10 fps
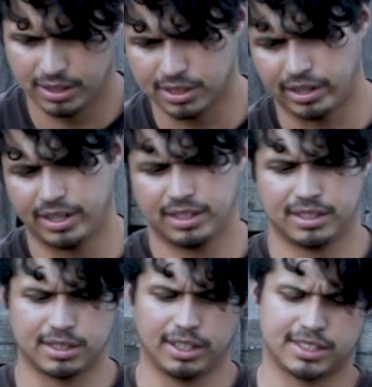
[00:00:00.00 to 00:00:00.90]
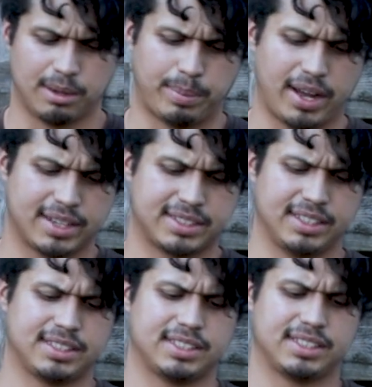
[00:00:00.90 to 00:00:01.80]
So let's unbox
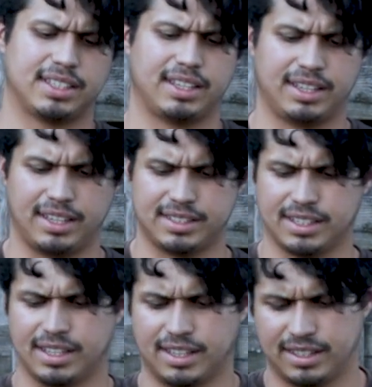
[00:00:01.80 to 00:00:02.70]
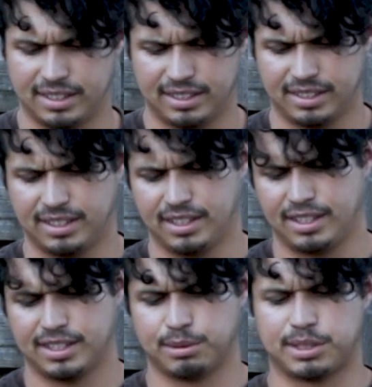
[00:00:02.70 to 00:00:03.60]
this, and
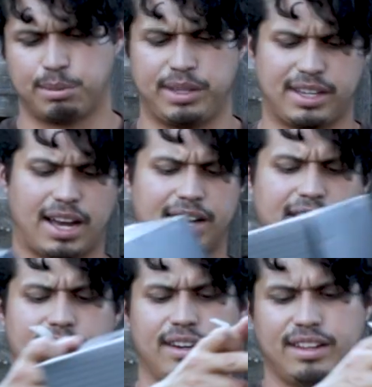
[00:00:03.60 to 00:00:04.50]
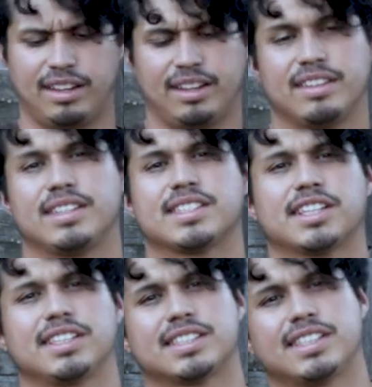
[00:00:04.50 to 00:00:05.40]
what do you got here? This is
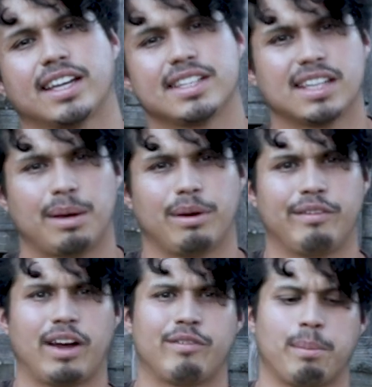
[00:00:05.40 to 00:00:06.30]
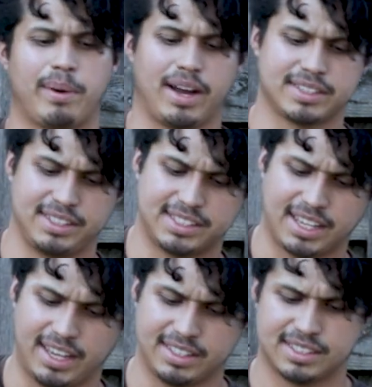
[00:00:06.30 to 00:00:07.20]
actually the second time I've unboxed these
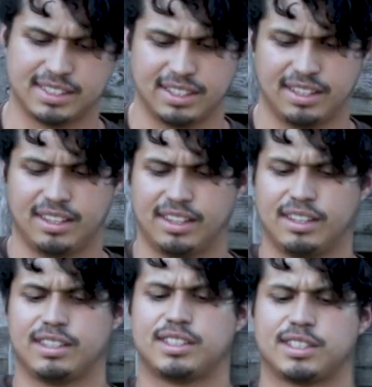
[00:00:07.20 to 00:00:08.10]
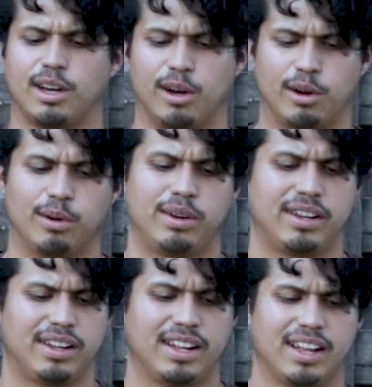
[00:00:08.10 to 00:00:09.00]
skates, so
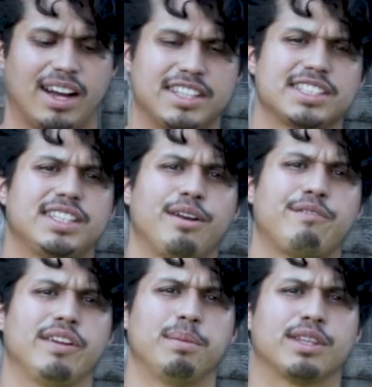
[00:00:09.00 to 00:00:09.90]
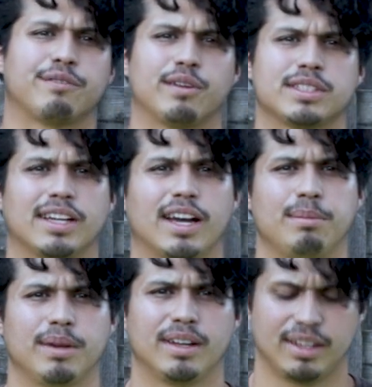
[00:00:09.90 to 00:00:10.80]
I just didn't film it the first
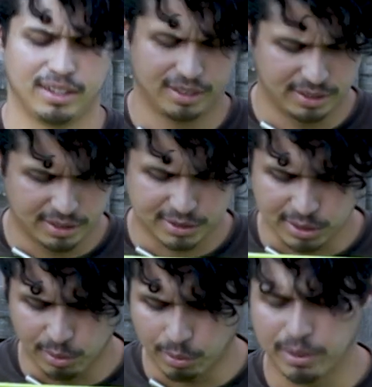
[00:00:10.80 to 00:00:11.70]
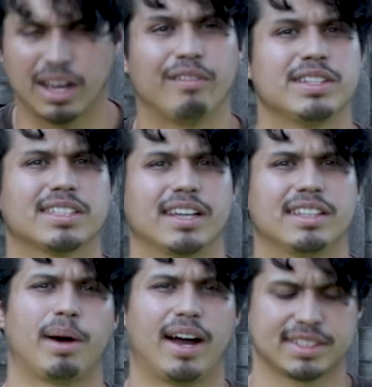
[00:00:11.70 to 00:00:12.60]
time. So what we have inside
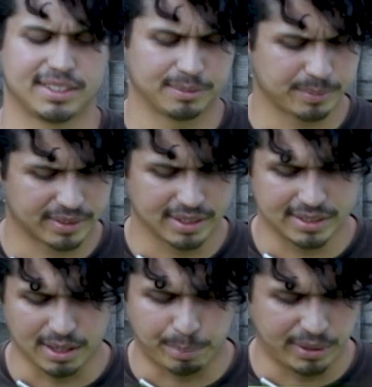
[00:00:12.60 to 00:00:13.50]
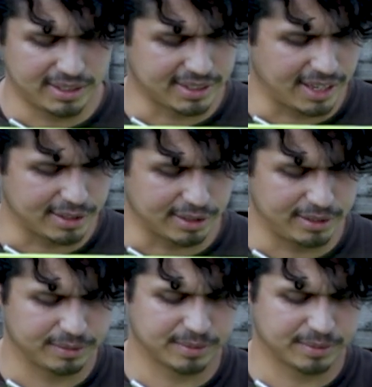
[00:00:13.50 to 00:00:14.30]
the box is pretty standard.